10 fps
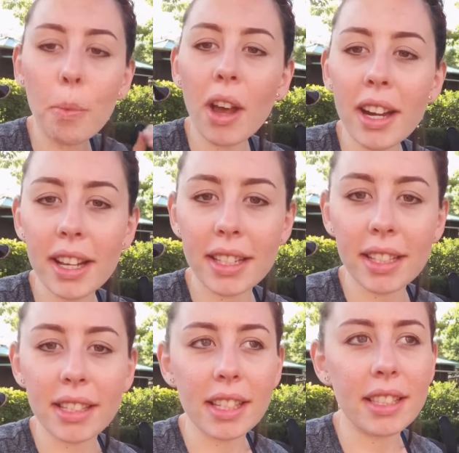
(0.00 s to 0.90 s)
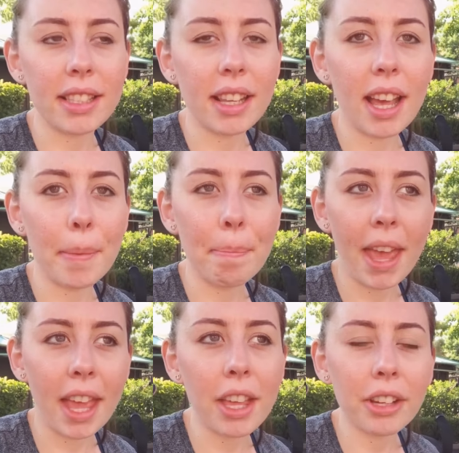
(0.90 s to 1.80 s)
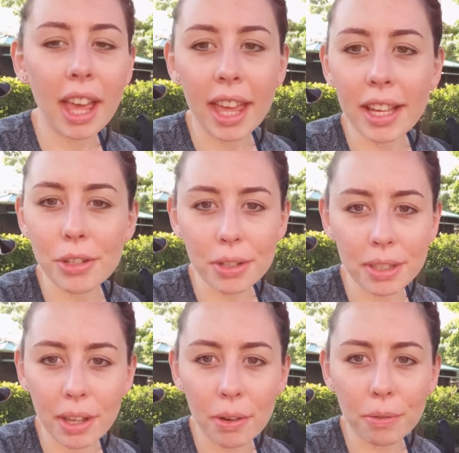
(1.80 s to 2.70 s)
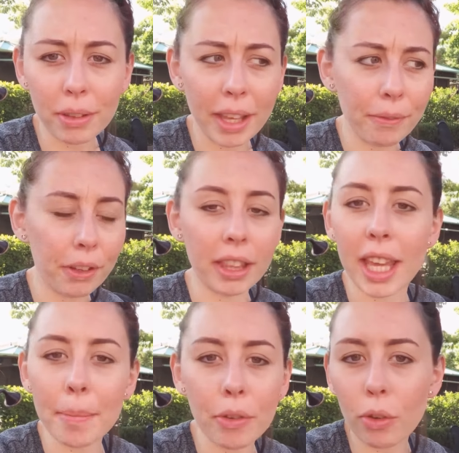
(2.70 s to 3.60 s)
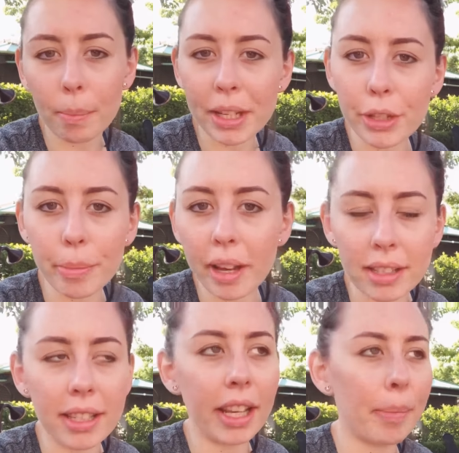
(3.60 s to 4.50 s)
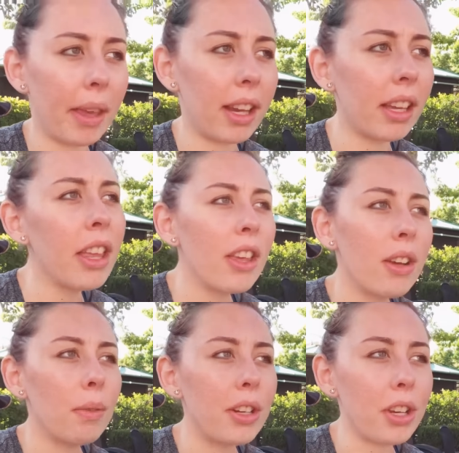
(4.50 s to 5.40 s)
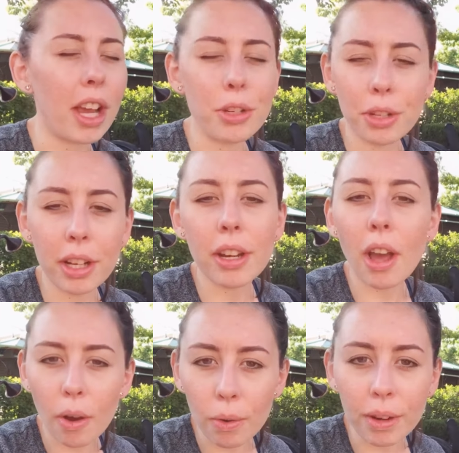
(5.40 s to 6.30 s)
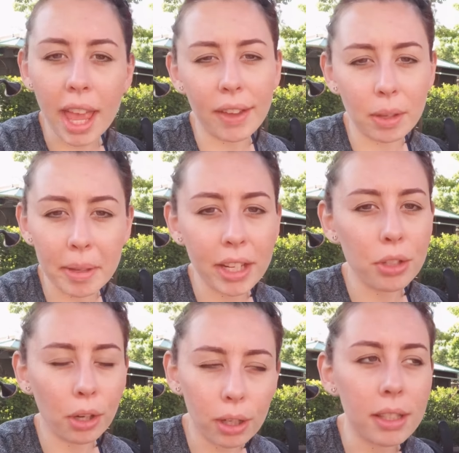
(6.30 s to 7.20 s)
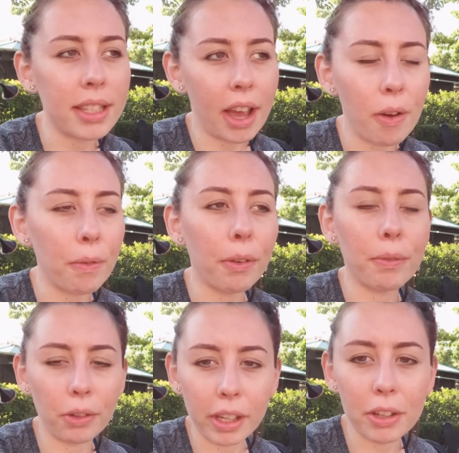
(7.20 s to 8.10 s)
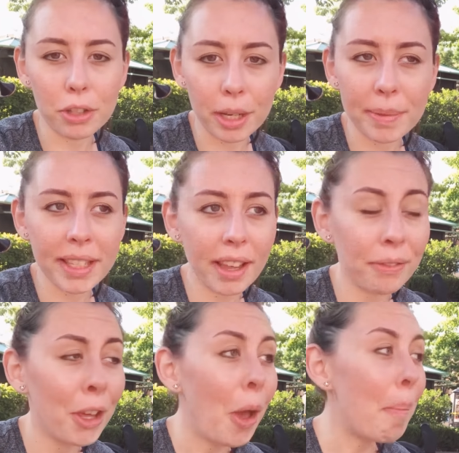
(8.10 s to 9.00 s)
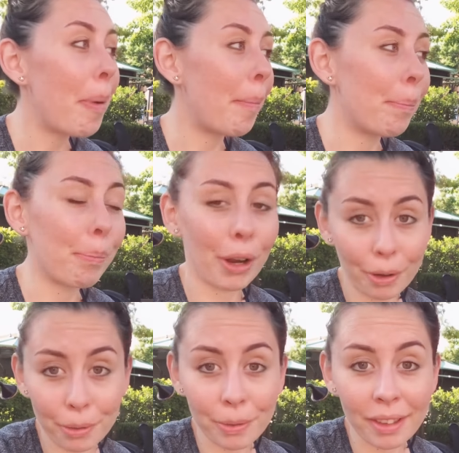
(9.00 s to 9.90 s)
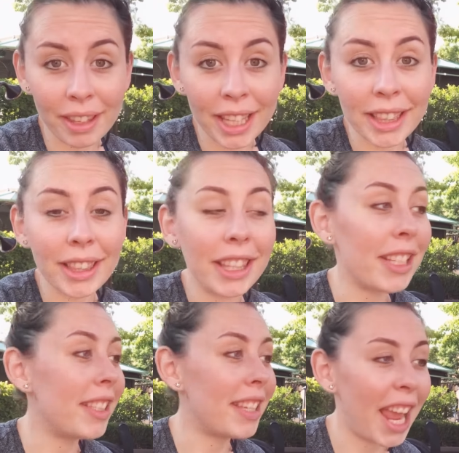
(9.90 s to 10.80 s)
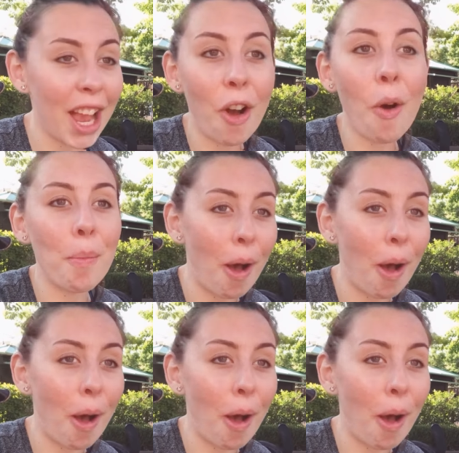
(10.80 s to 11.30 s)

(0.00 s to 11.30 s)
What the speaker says: So what it is it's a pay your age. And so like for Liam, it would only be $2 to get a bear, which I should have known. Everybody turns out for free or cheap stuff, but bro, the stay-at-home